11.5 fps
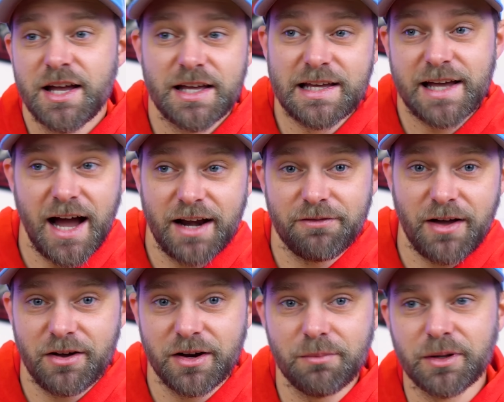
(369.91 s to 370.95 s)
He kind of
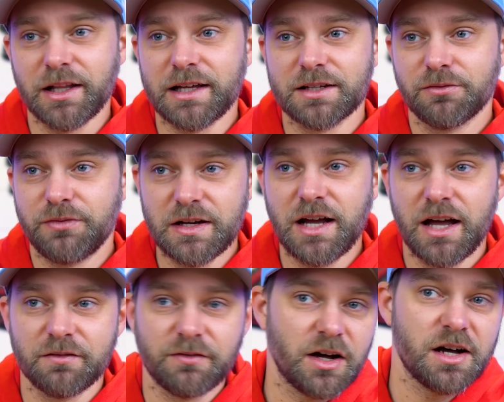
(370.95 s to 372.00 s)
found it, but like Finn got
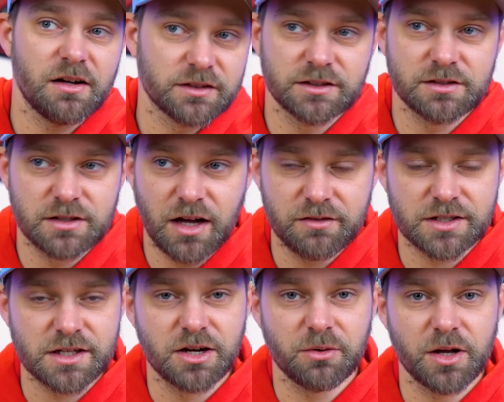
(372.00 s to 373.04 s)
involved, and
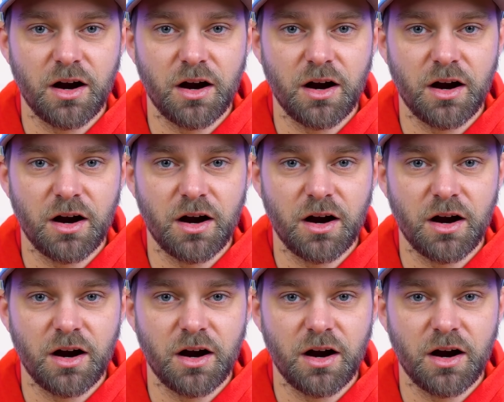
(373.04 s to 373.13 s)
obviously here we